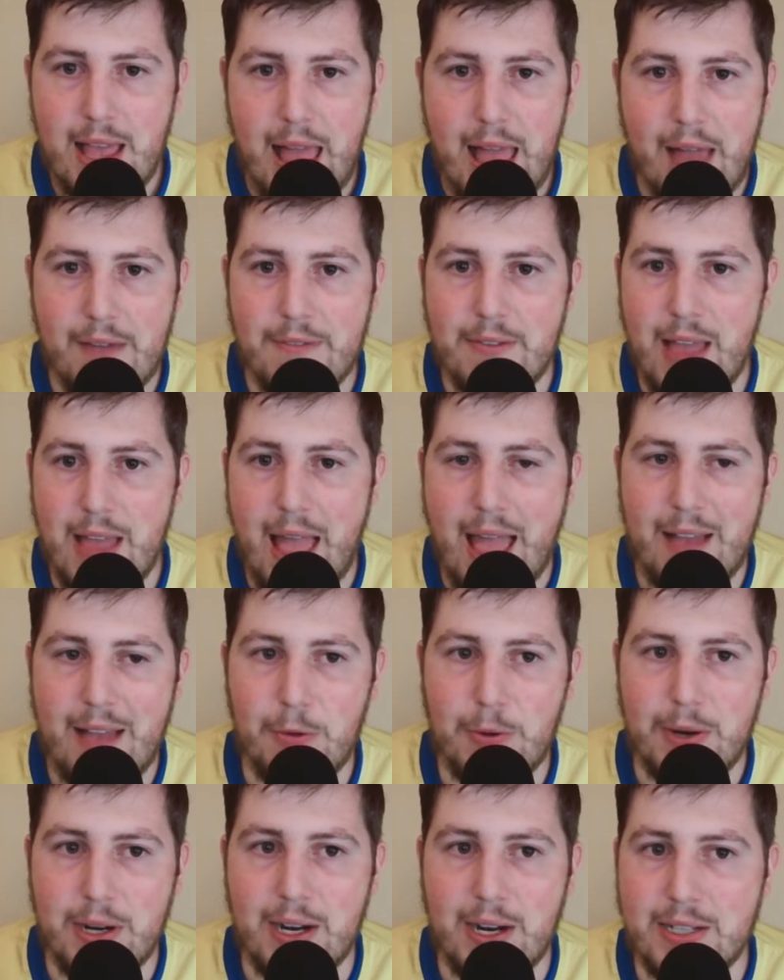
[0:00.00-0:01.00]
have
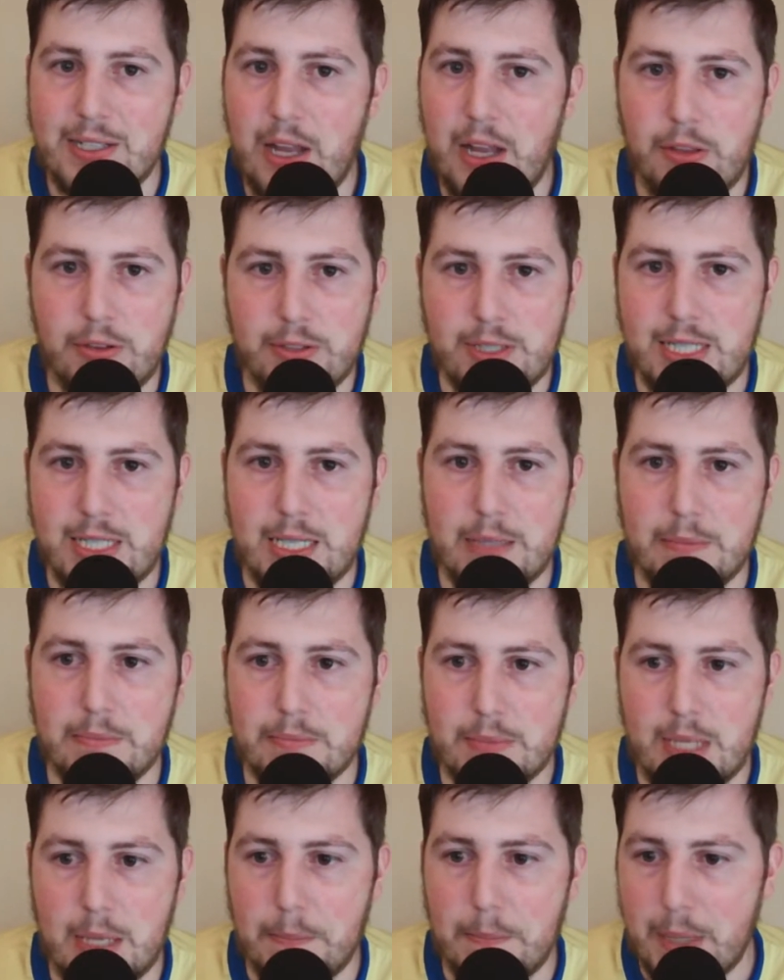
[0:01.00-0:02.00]
where another
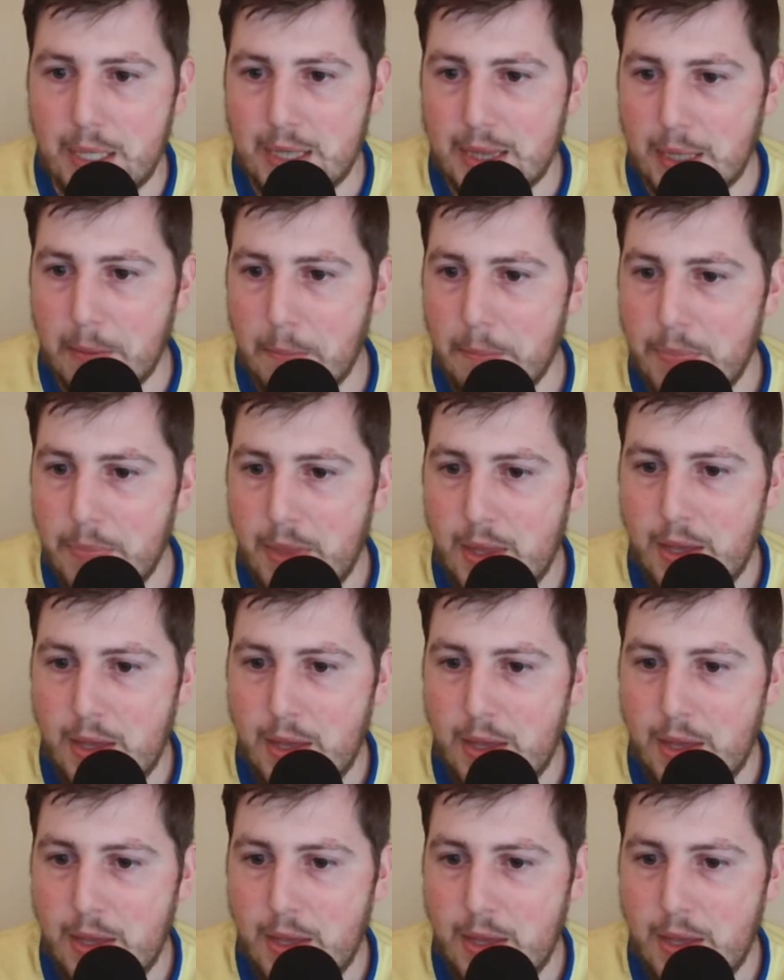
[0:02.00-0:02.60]
team can beat them.